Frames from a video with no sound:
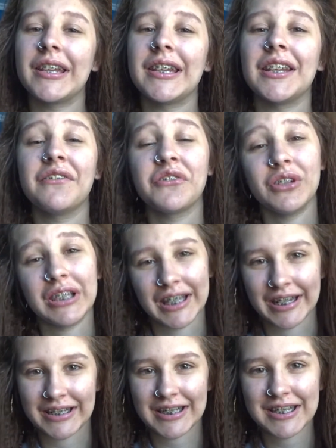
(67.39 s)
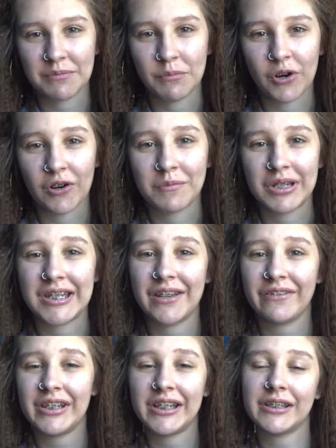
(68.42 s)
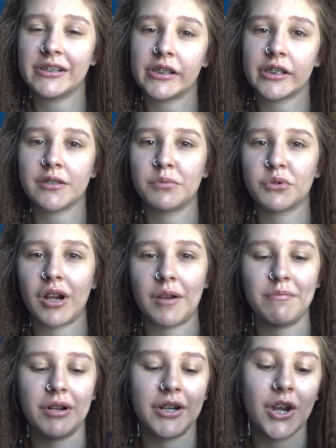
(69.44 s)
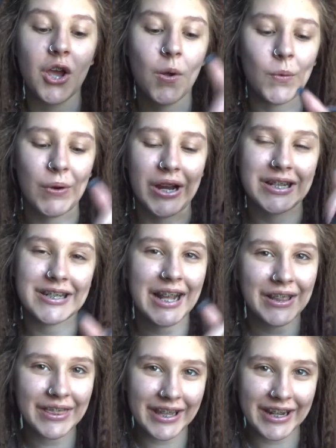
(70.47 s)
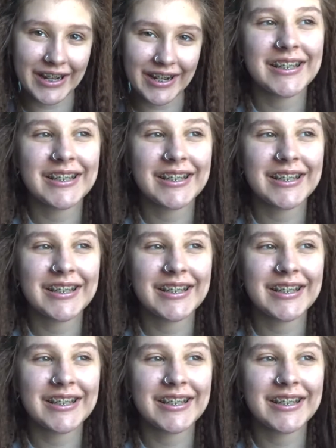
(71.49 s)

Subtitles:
And if you'd like to see more of me, definitely click the subscribe button right down there.